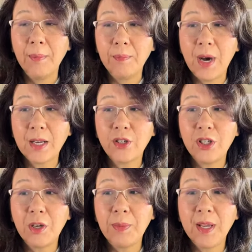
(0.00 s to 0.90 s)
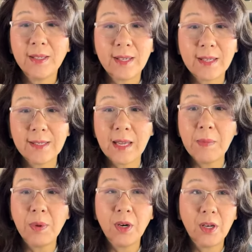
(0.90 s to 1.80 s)
but Xi Jinping is in the
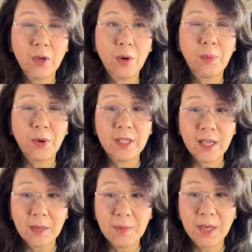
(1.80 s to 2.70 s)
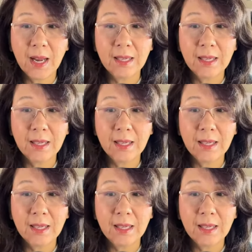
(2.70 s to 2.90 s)
same political predicament